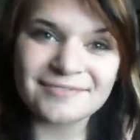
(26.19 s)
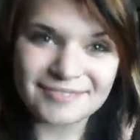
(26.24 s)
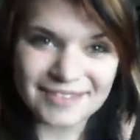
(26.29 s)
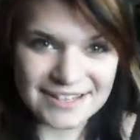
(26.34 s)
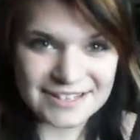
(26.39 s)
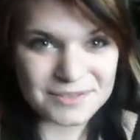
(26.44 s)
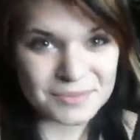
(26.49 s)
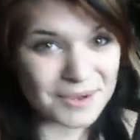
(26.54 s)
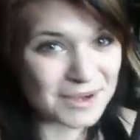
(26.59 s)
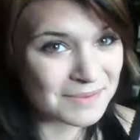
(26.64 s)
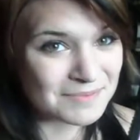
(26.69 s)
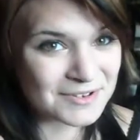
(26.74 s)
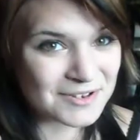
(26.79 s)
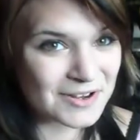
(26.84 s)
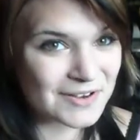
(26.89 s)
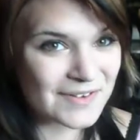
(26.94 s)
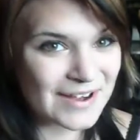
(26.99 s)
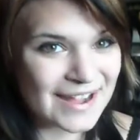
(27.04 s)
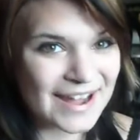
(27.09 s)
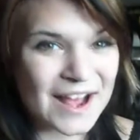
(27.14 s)
is what I'm
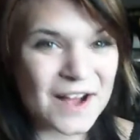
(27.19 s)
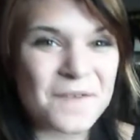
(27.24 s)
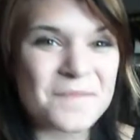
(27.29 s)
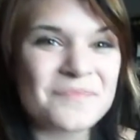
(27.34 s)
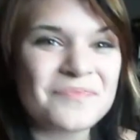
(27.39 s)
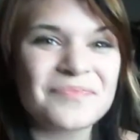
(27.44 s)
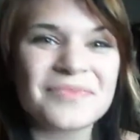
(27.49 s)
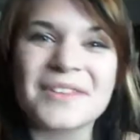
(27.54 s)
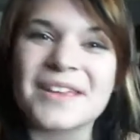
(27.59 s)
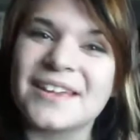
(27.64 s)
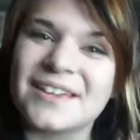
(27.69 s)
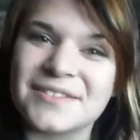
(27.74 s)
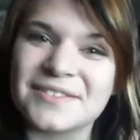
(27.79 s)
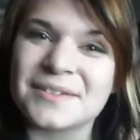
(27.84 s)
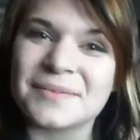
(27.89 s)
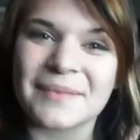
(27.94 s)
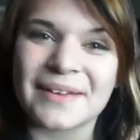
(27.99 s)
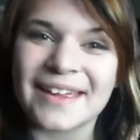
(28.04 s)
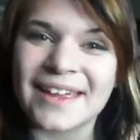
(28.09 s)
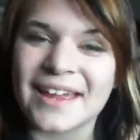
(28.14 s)
doing right now,
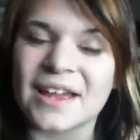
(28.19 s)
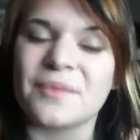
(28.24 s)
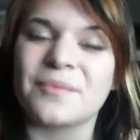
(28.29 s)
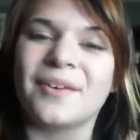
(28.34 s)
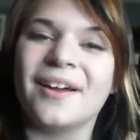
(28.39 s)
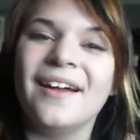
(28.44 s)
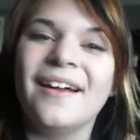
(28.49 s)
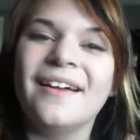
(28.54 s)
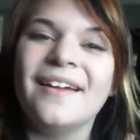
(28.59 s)
using my camera